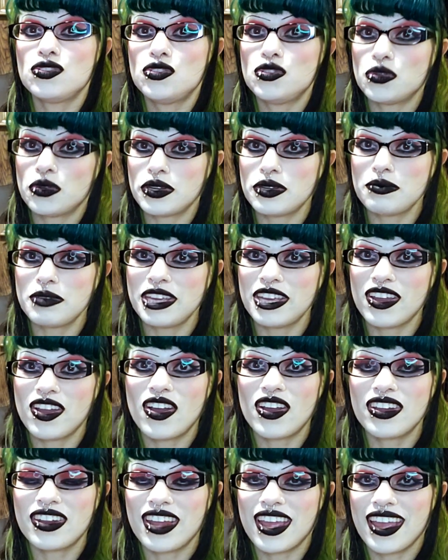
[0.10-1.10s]
Join me
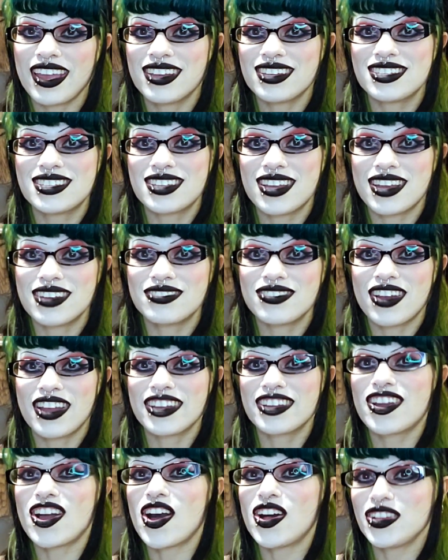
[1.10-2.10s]
on a sci fi
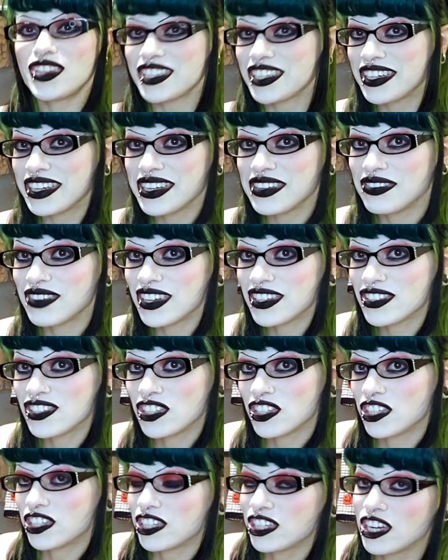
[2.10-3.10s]
culinary
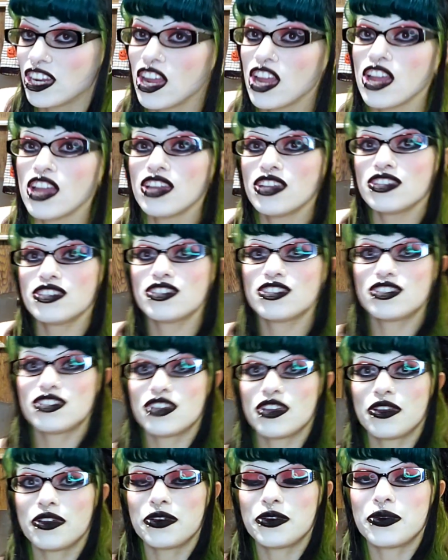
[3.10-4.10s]
adventure.
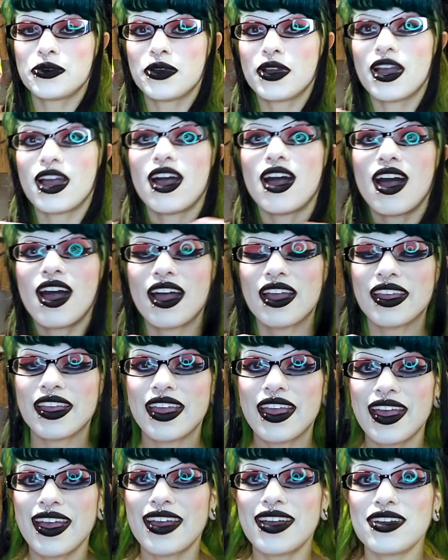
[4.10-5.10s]
So, I
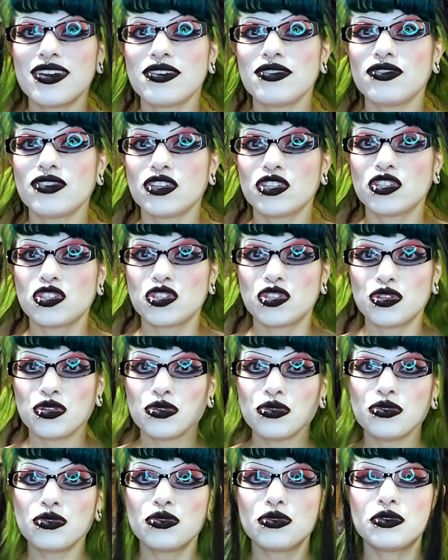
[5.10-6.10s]
have
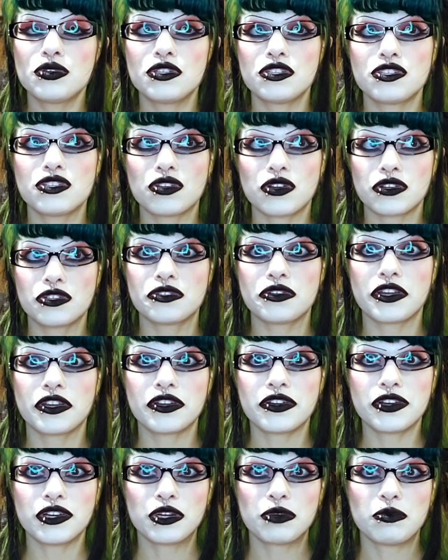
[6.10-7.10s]
two Star
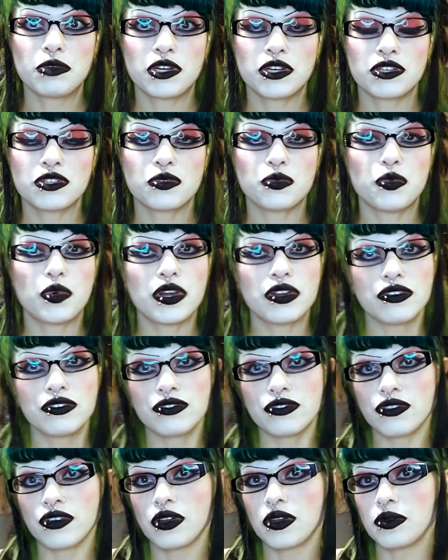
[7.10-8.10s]
Trek cookbooks, one
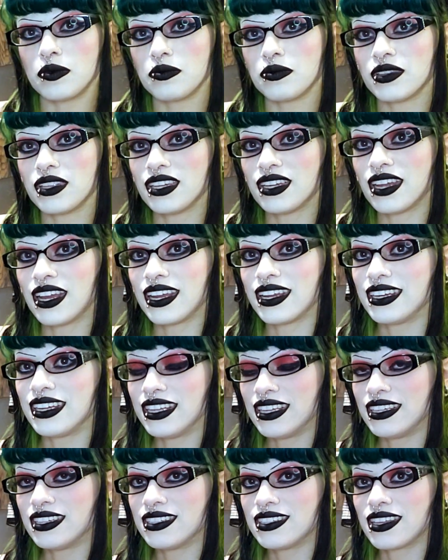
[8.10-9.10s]
from the
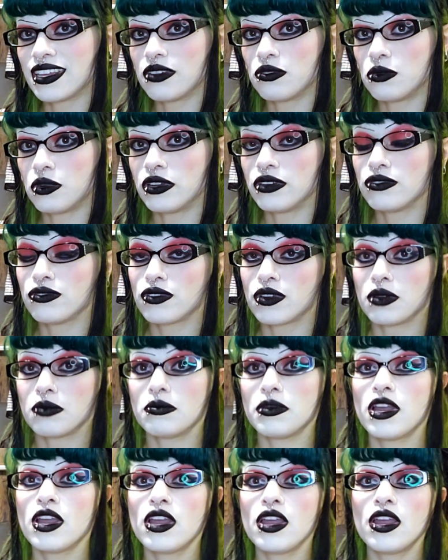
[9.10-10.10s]
90s and one
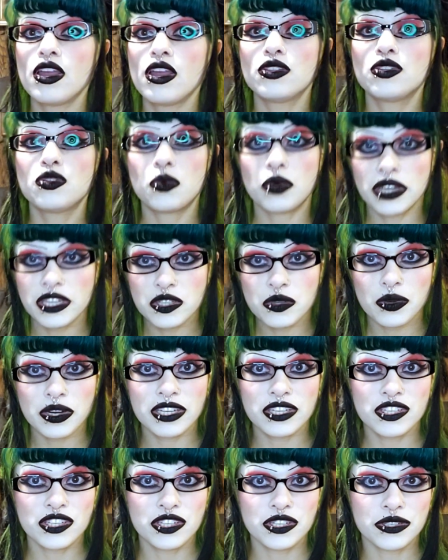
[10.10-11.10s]
from
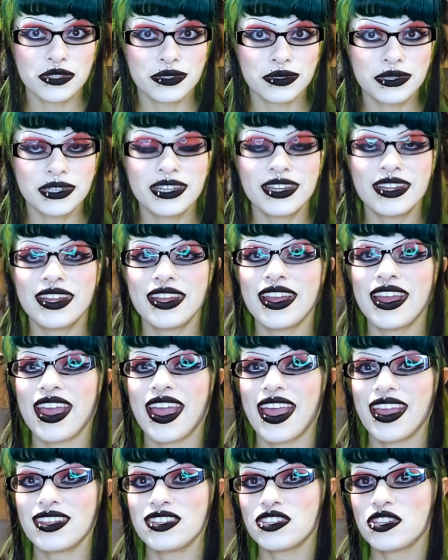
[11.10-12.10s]
2022.
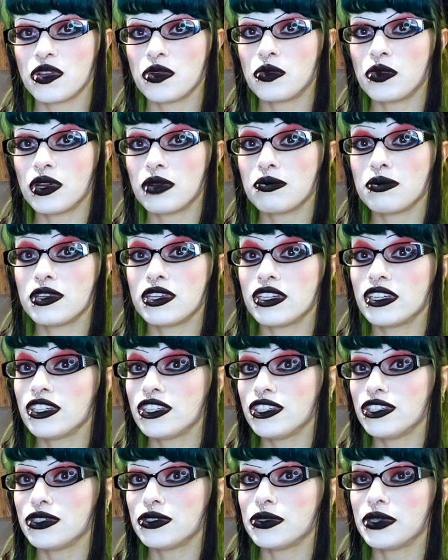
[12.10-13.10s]
And so, what I'm going to
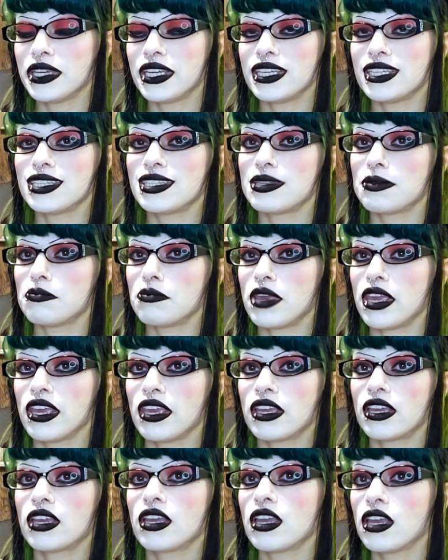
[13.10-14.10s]
do is
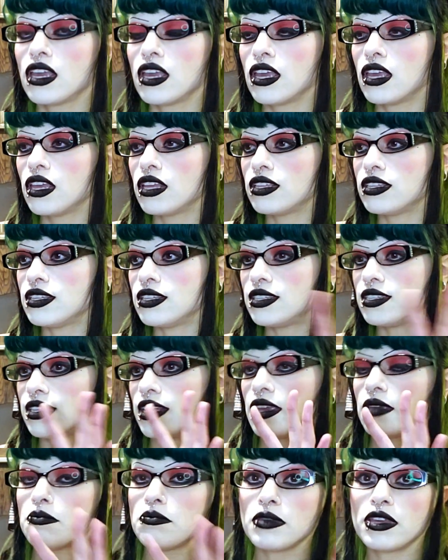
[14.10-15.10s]
make the
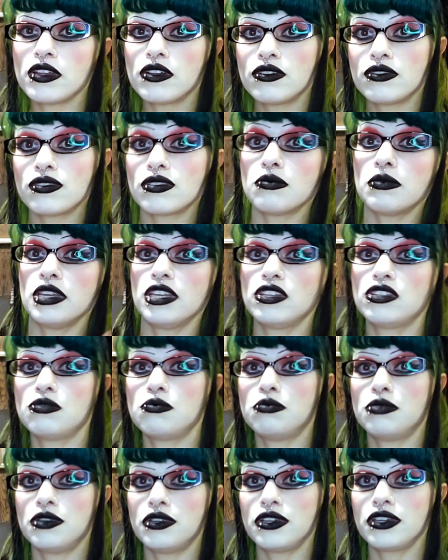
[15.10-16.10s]
same meal from
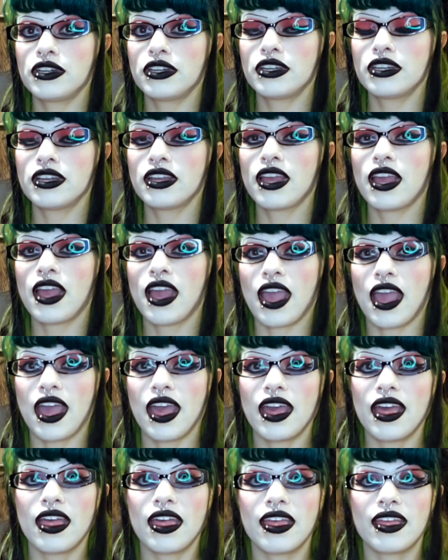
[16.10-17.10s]
each book
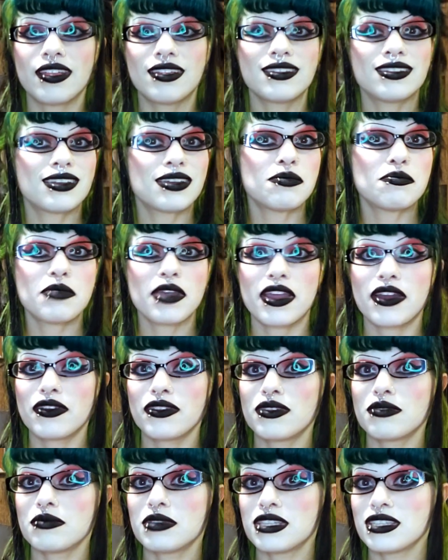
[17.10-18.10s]
and compare
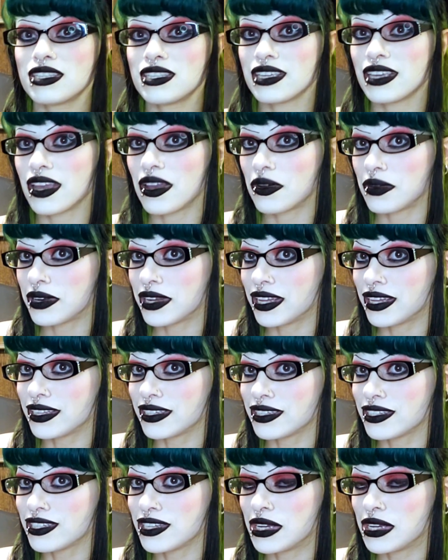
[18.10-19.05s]
them and see how it is.